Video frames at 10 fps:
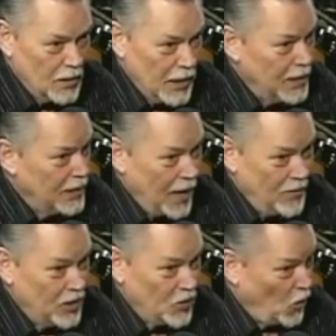He didn't have
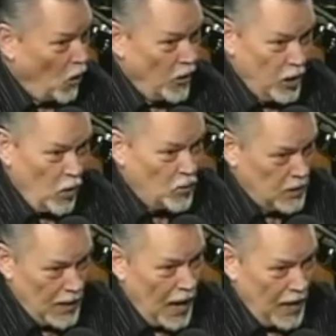the authority over the
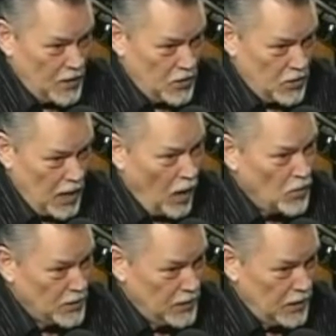guys.
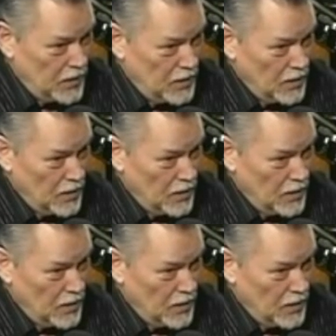Elvis did.